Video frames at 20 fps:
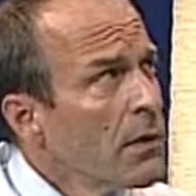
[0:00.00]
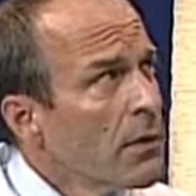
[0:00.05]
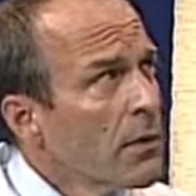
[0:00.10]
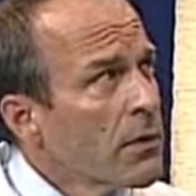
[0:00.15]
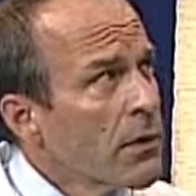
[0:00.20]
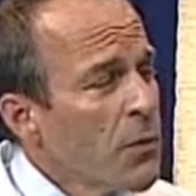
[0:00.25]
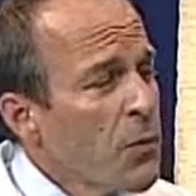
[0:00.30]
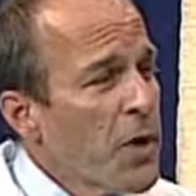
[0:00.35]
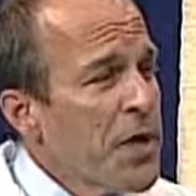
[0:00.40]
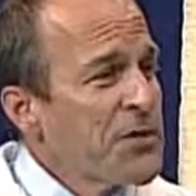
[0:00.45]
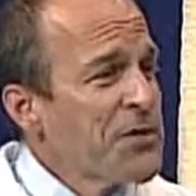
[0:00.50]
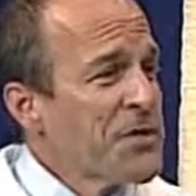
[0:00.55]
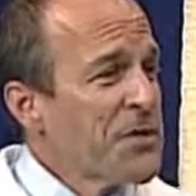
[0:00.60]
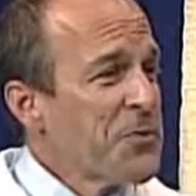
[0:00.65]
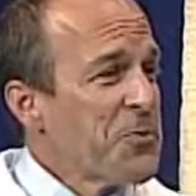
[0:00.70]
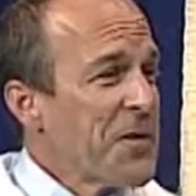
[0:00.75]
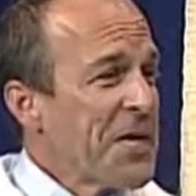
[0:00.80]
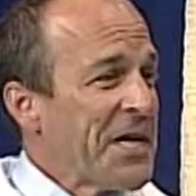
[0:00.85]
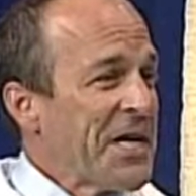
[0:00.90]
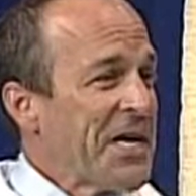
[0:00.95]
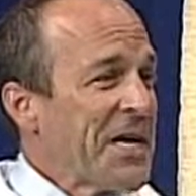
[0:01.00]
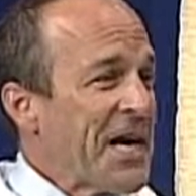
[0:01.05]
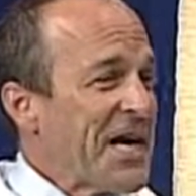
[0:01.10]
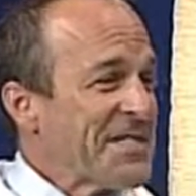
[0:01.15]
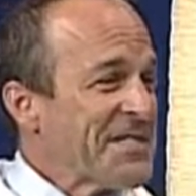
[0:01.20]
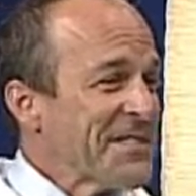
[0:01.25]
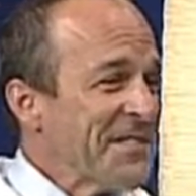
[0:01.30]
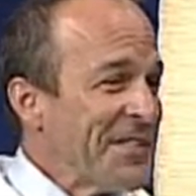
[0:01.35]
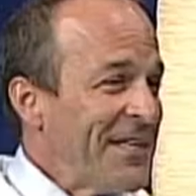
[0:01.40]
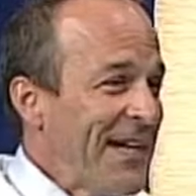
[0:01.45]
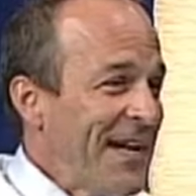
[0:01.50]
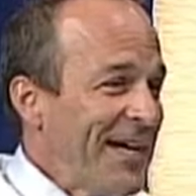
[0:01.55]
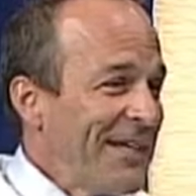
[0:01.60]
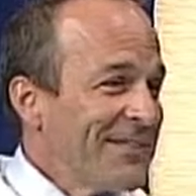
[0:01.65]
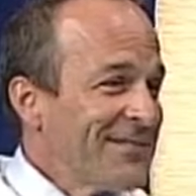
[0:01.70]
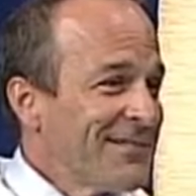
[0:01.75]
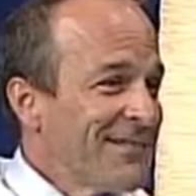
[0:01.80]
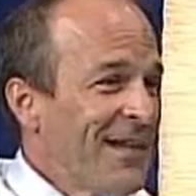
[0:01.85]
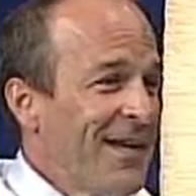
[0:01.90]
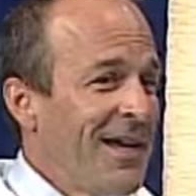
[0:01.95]
Good question, and one I get asked a lot.
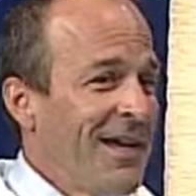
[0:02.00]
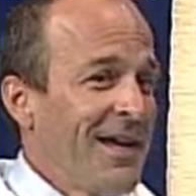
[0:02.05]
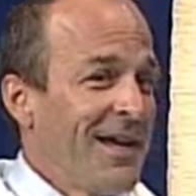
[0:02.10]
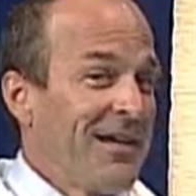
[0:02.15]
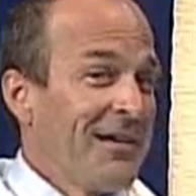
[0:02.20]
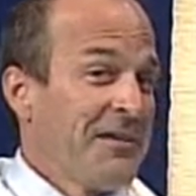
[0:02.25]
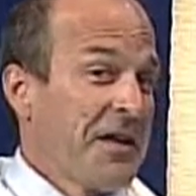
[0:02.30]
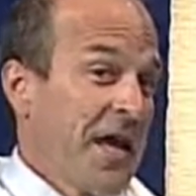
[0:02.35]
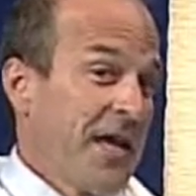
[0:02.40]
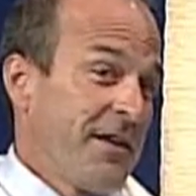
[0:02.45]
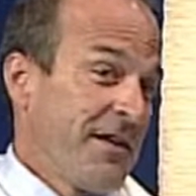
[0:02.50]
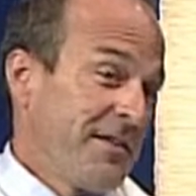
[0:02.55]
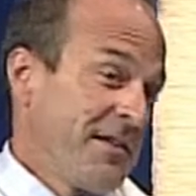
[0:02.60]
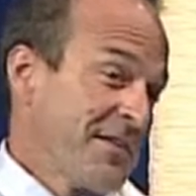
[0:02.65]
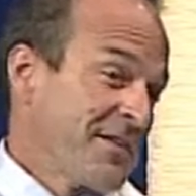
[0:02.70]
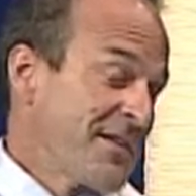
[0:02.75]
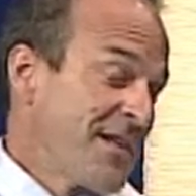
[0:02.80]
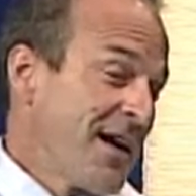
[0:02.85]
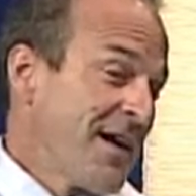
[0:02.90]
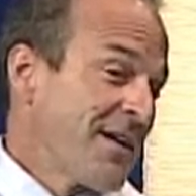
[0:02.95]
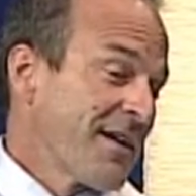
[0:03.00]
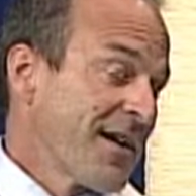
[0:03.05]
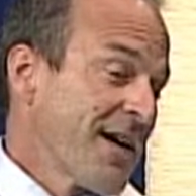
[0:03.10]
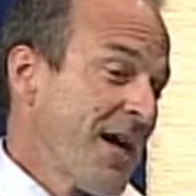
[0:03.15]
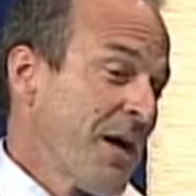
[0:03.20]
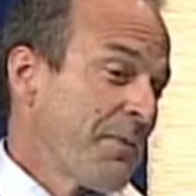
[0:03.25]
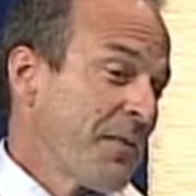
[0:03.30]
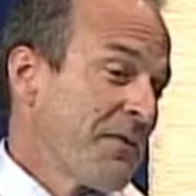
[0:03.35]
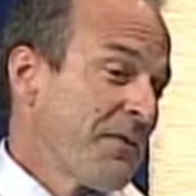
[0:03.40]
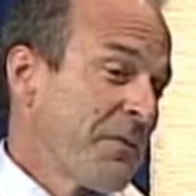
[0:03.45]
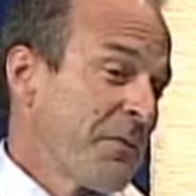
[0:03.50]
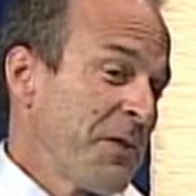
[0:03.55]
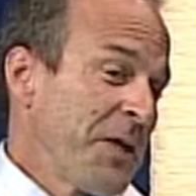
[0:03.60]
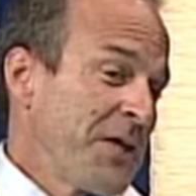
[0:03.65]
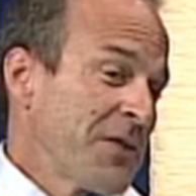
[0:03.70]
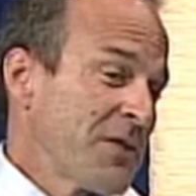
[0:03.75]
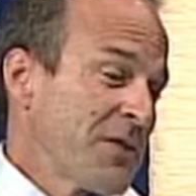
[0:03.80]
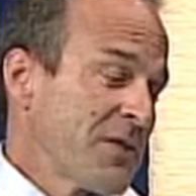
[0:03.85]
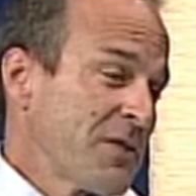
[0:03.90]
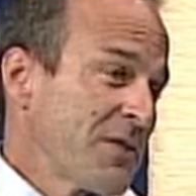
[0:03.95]
And, and it's not uncommon for
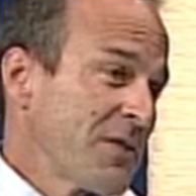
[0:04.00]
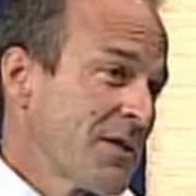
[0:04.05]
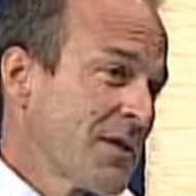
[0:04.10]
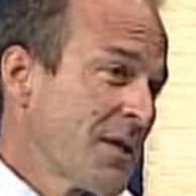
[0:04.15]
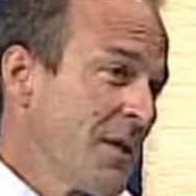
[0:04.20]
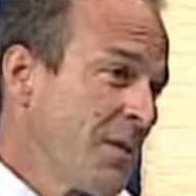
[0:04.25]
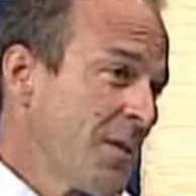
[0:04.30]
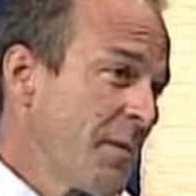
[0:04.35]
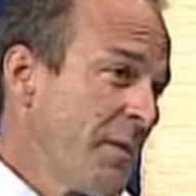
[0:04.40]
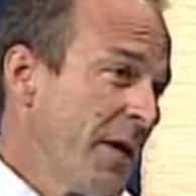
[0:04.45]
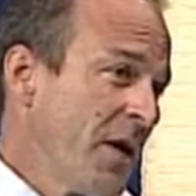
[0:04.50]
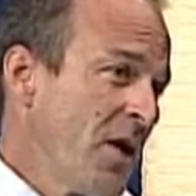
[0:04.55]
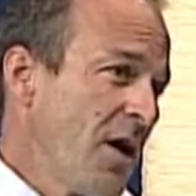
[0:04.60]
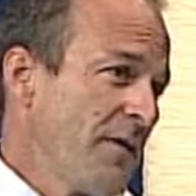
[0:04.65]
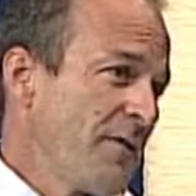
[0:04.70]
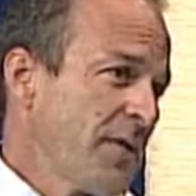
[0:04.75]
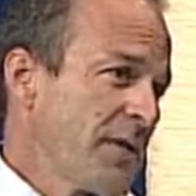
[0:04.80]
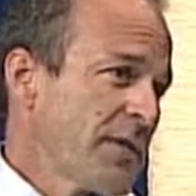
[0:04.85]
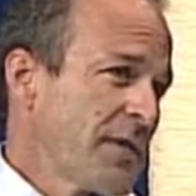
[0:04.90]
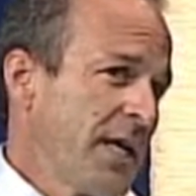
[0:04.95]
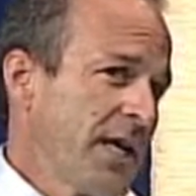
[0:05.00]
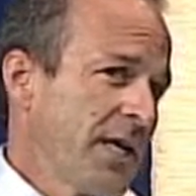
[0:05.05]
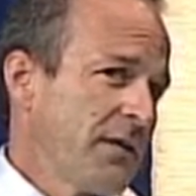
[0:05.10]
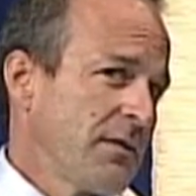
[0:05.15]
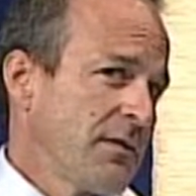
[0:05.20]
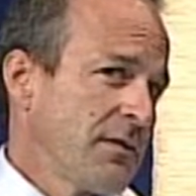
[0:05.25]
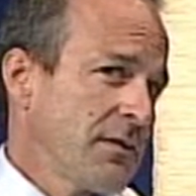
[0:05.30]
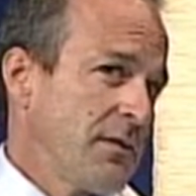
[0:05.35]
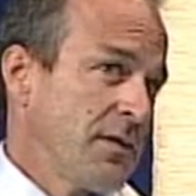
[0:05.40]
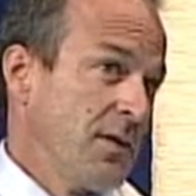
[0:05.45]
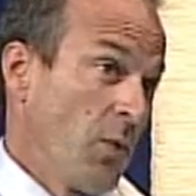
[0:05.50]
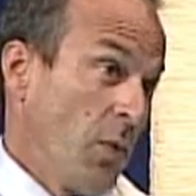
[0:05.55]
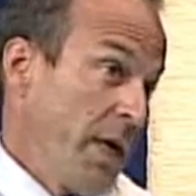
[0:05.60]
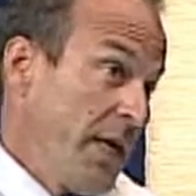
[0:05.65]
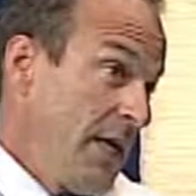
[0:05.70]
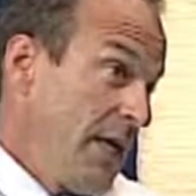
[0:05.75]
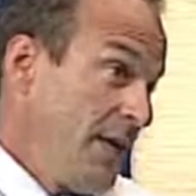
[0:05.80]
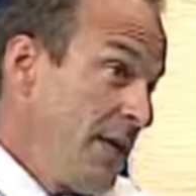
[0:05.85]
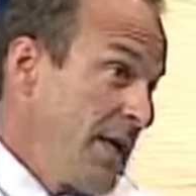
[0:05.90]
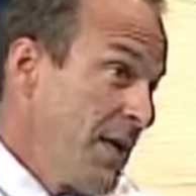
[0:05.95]
patients to come to my office saying, do I
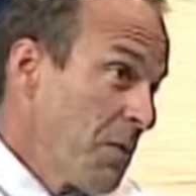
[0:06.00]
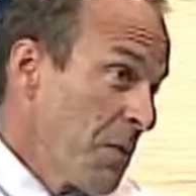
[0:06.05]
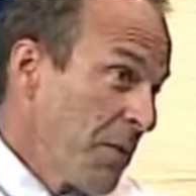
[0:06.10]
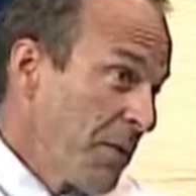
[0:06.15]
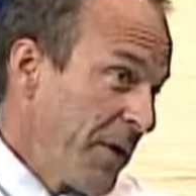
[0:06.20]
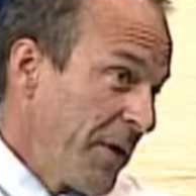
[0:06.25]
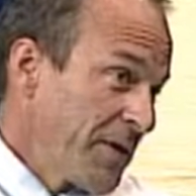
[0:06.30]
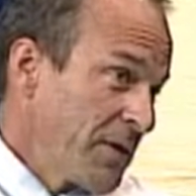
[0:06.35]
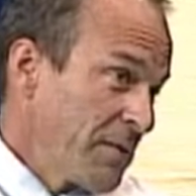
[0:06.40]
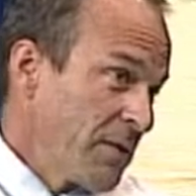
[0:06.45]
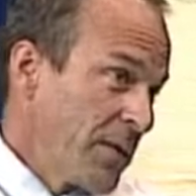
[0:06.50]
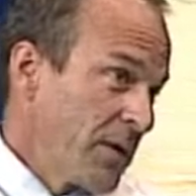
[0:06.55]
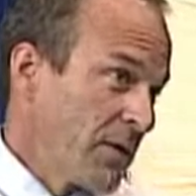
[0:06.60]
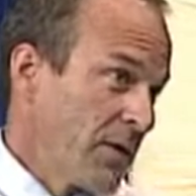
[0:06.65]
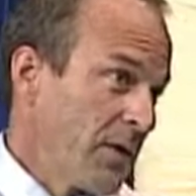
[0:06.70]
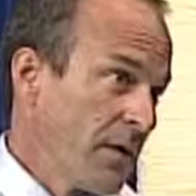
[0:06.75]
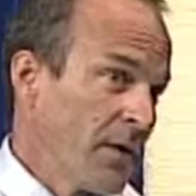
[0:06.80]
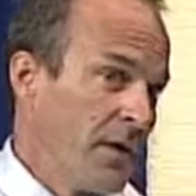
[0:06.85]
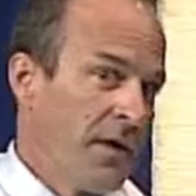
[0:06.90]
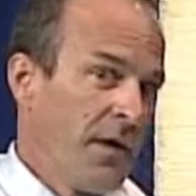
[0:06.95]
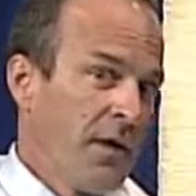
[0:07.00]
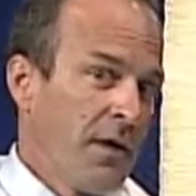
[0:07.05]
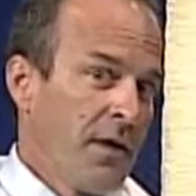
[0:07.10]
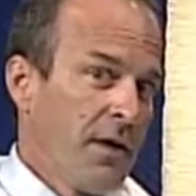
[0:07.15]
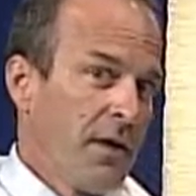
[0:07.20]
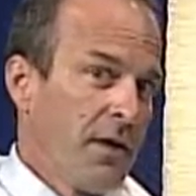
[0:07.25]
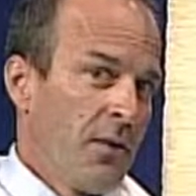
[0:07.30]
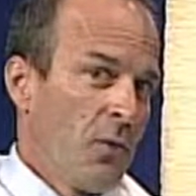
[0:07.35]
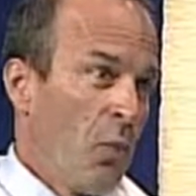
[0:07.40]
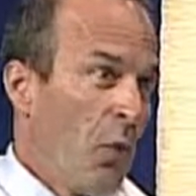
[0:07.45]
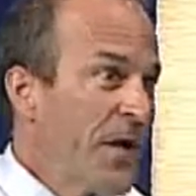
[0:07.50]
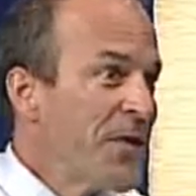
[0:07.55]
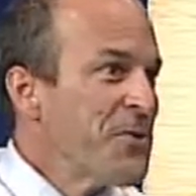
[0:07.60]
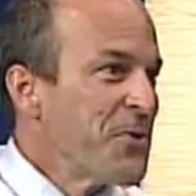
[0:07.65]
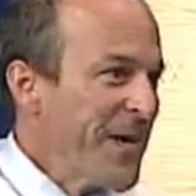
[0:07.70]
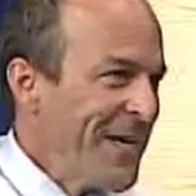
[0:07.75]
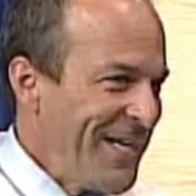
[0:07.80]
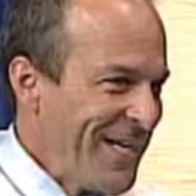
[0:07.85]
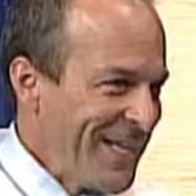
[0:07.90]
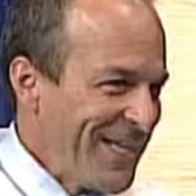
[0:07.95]
need a knee replacement? Or when do
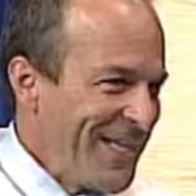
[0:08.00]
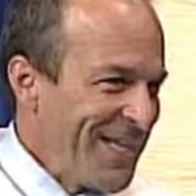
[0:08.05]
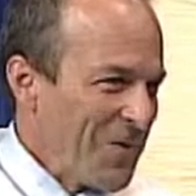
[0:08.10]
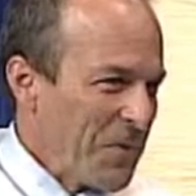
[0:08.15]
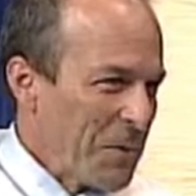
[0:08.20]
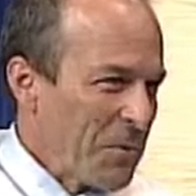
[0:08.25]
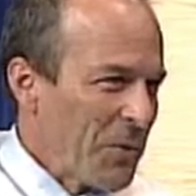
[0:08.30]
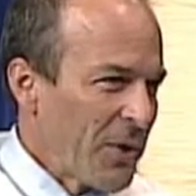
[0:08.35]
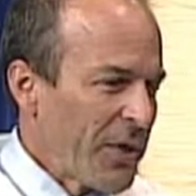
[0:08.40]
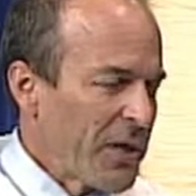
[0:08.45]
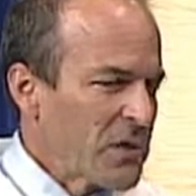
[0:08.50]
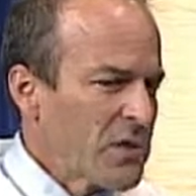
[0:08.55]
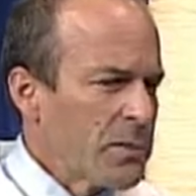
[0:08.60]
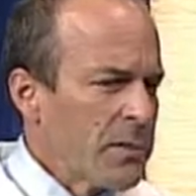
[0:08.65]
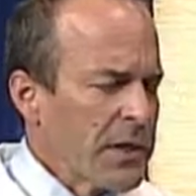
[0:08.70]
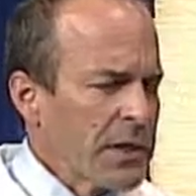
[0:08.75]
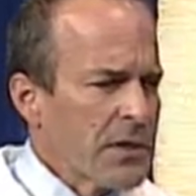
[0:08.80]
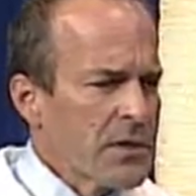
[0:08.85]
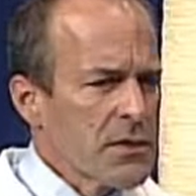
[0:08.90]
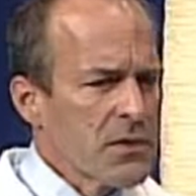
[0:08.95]
I need a knee replacement?